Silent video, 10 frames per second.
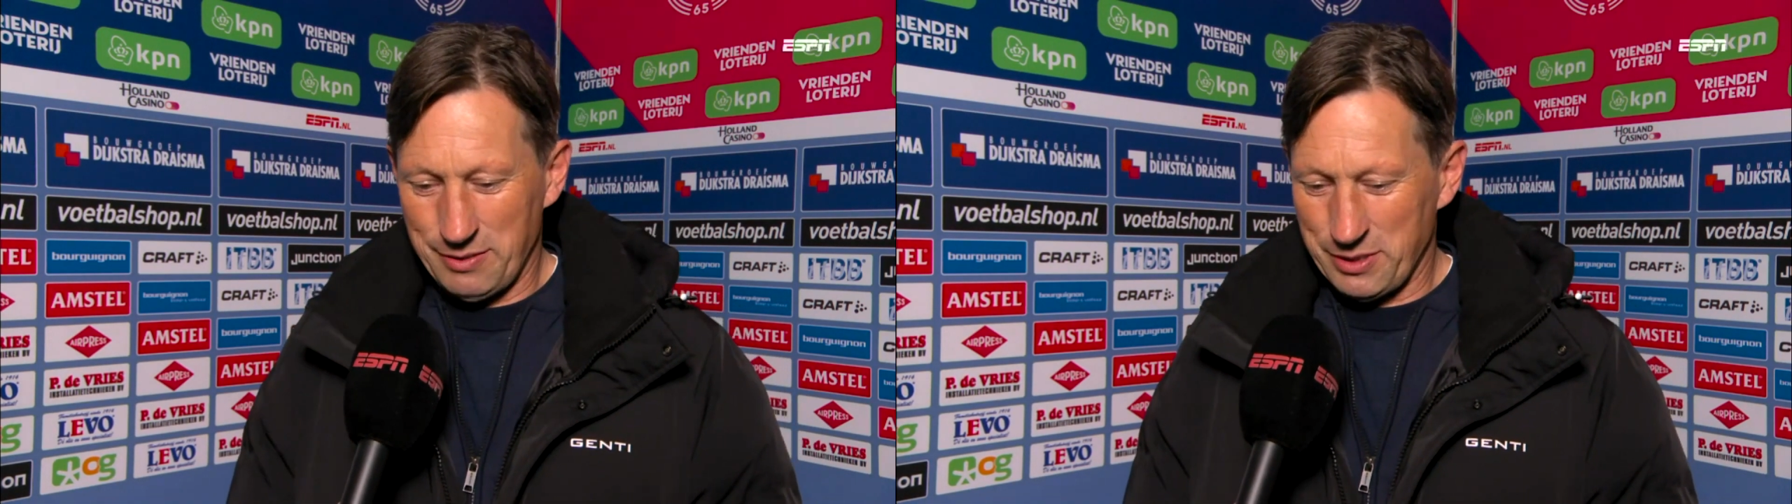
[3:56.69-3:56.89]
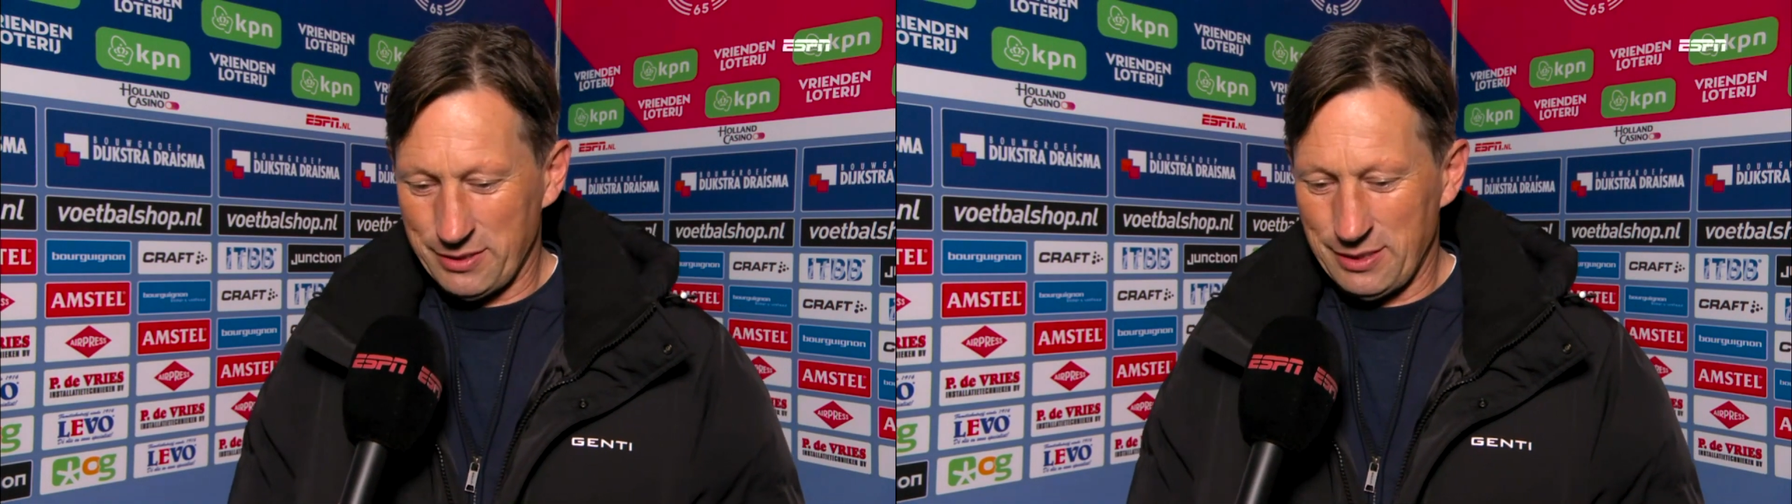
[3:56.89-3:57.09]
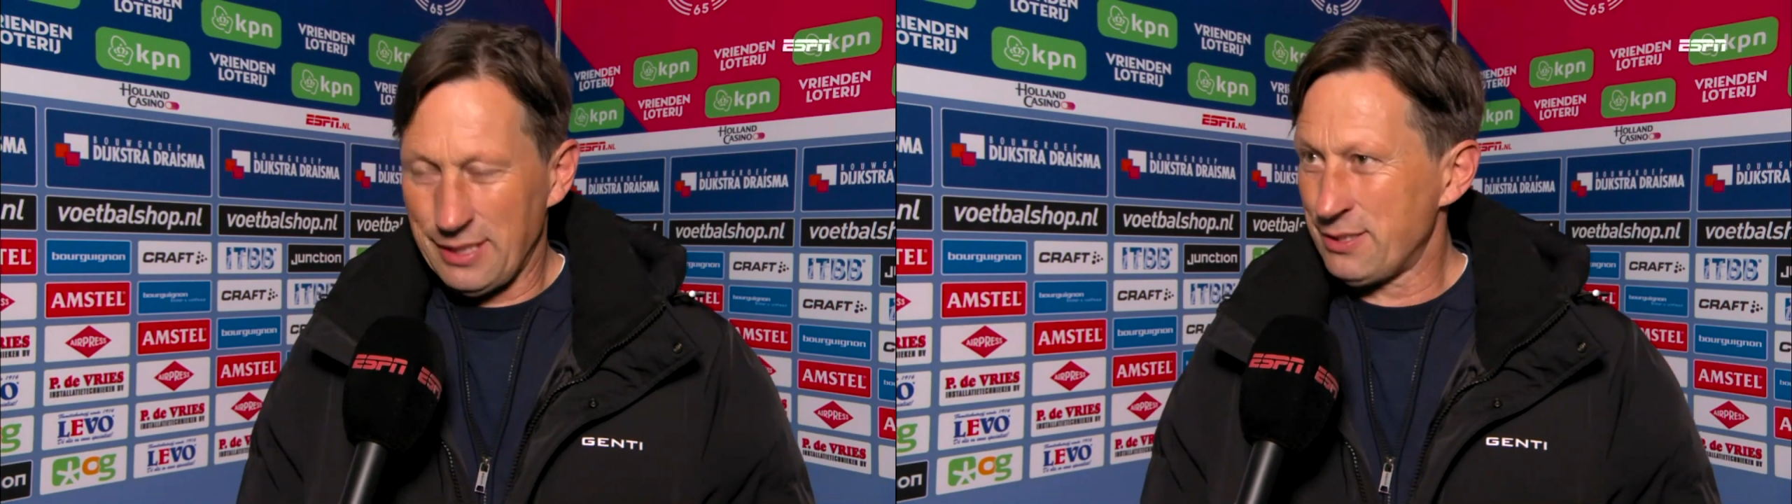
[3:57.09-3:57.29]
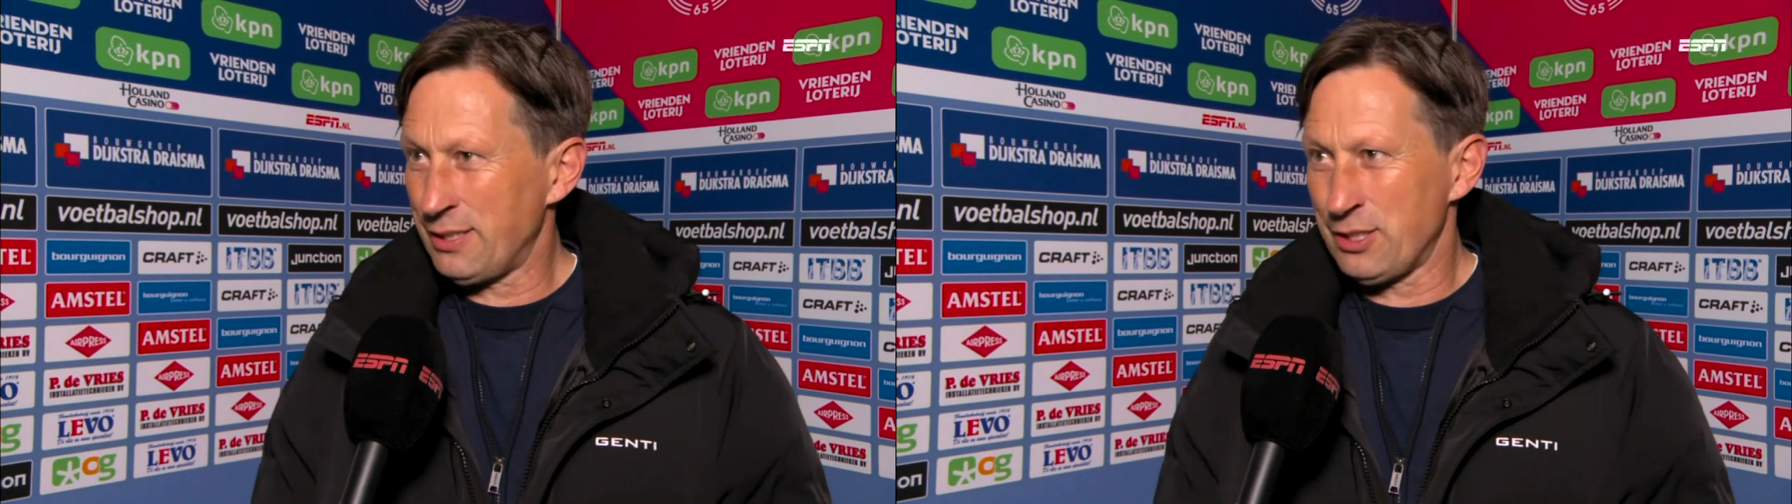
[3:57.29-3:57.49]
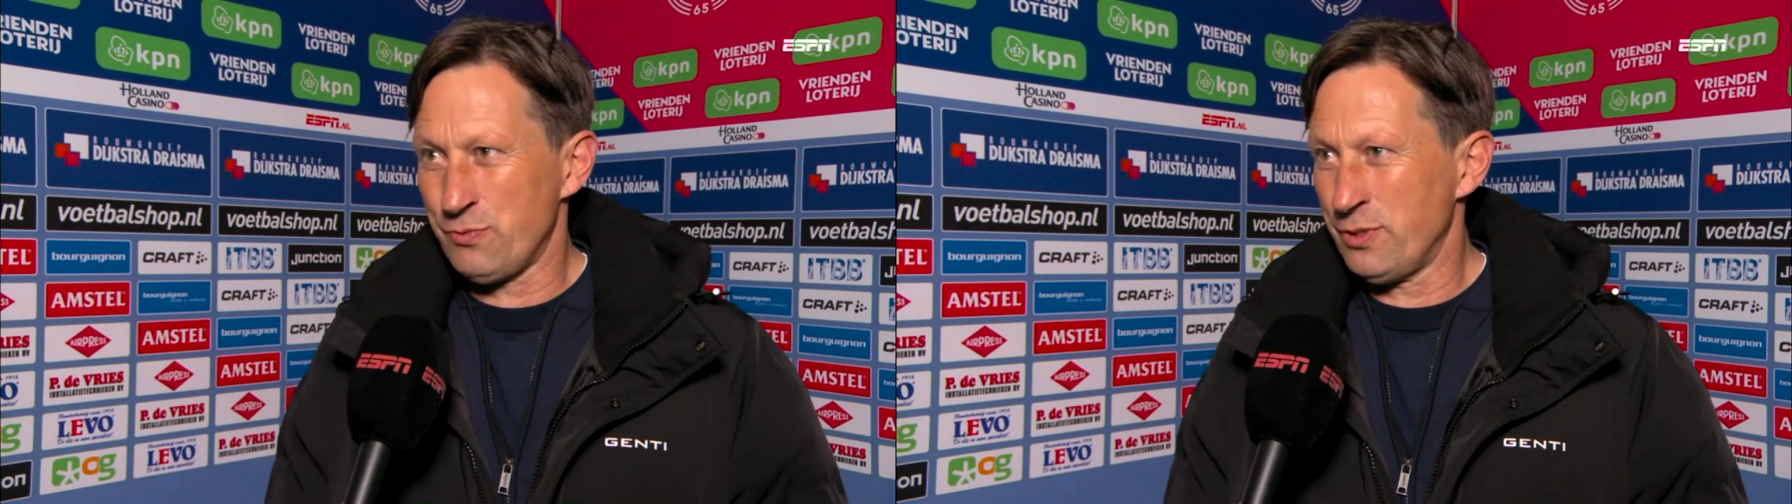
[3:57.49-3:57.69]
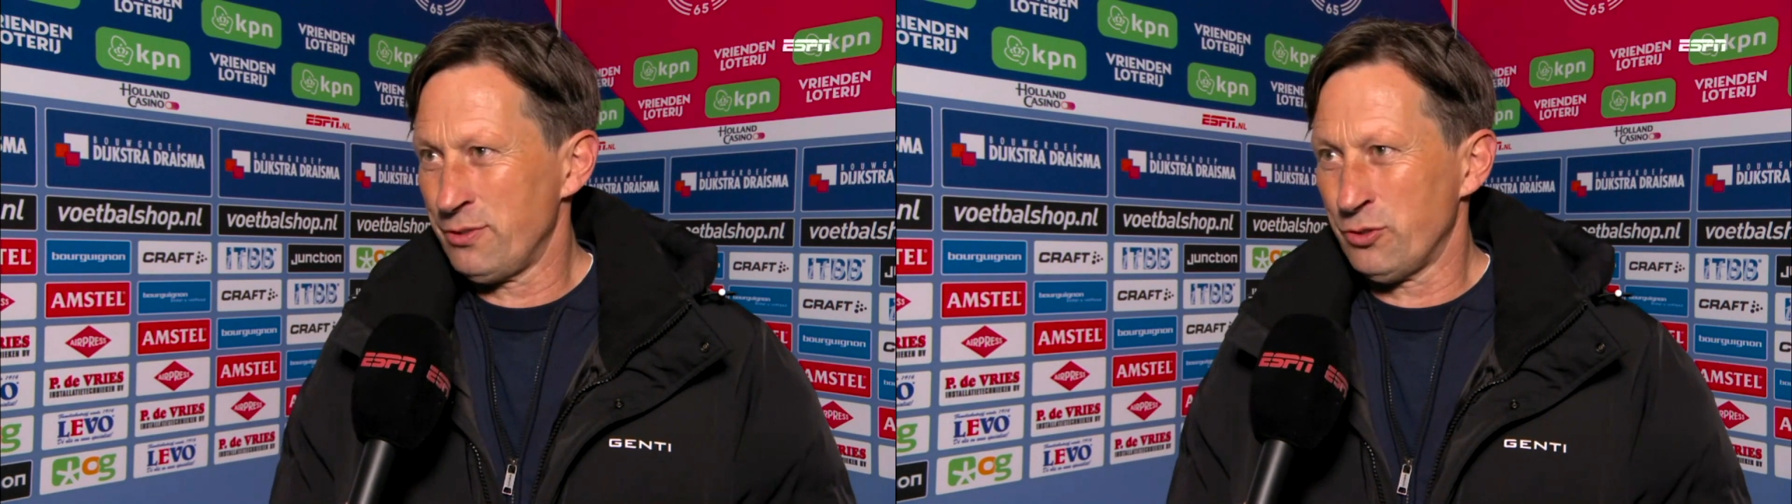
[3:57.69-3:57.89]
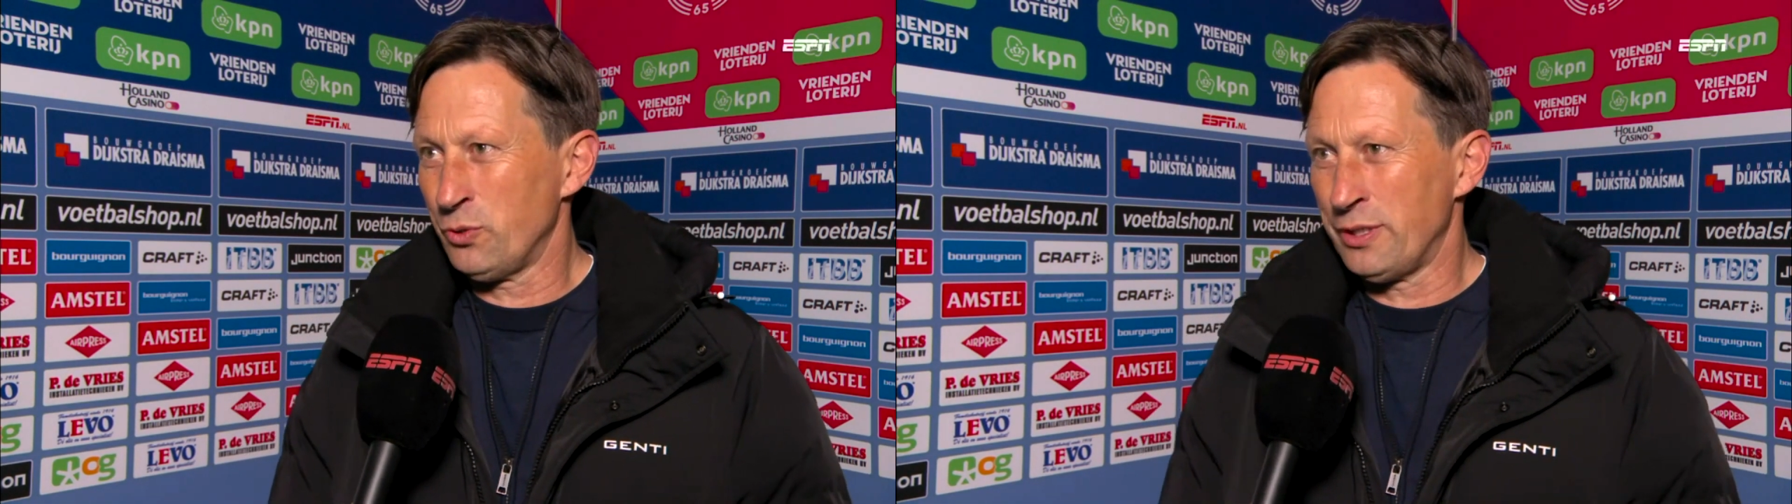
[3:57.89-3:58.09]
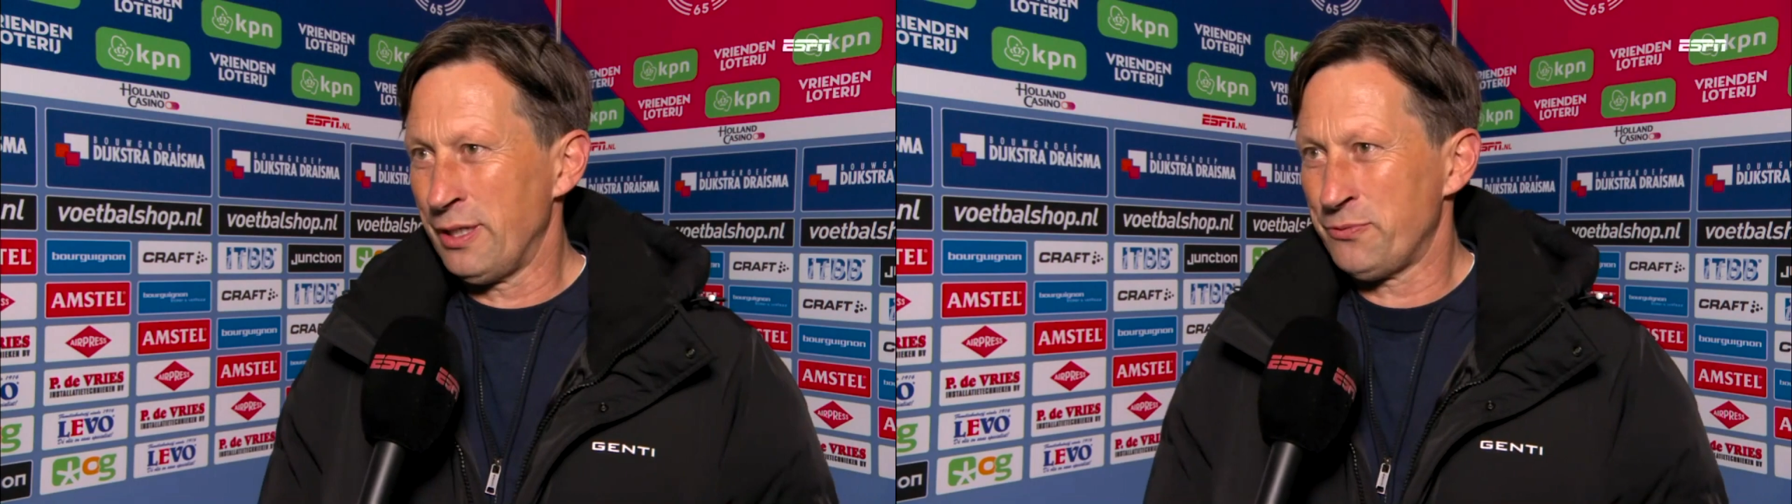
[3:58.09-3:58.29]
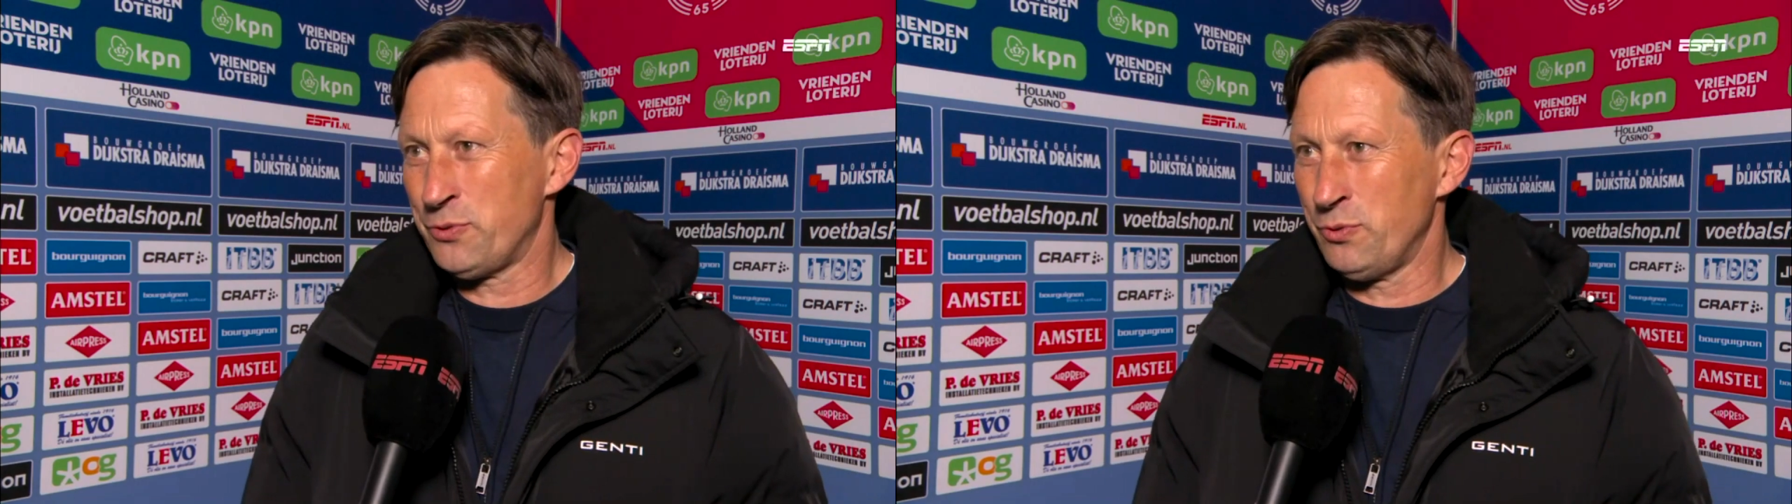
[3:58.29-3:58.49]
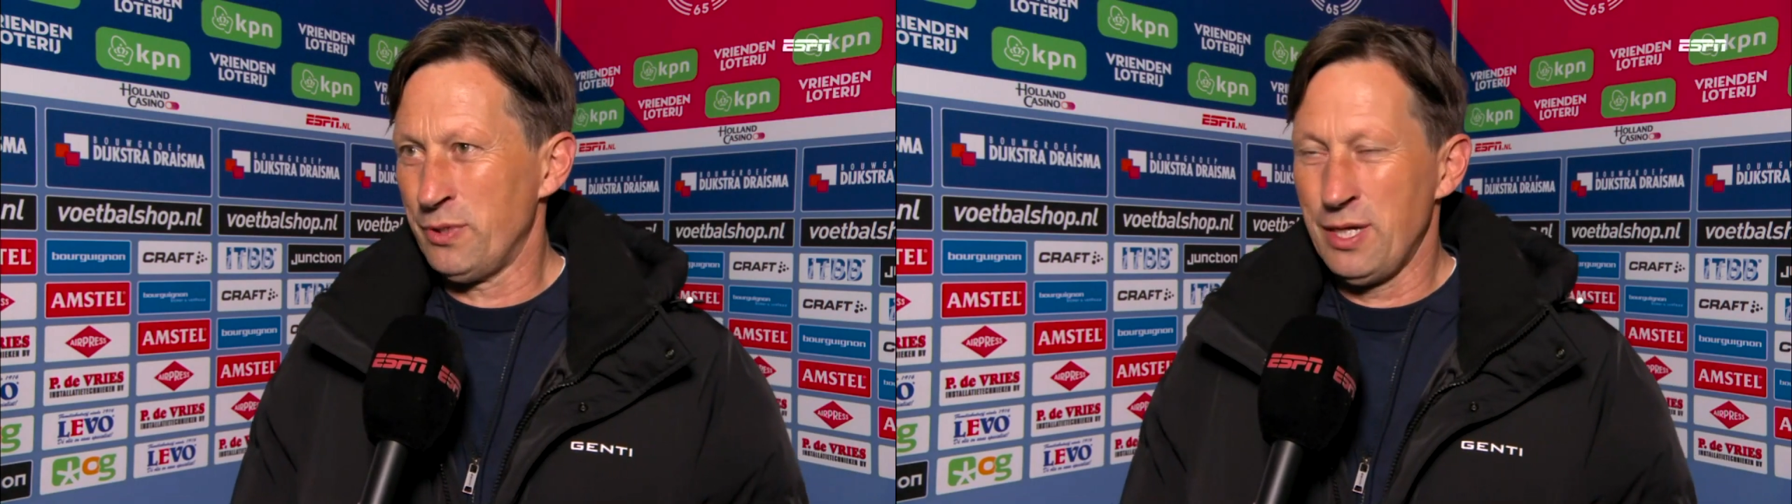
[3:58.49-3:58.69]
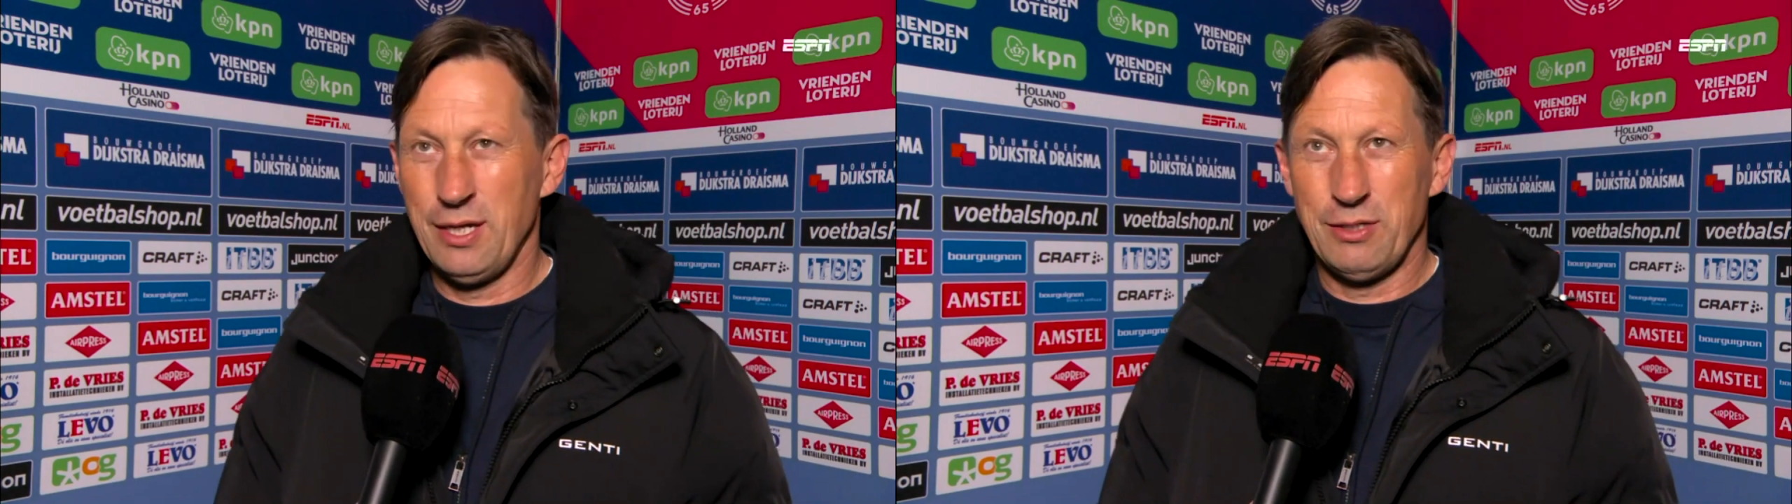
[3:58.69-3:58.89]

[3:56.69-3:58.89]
but the last touch was not good enough to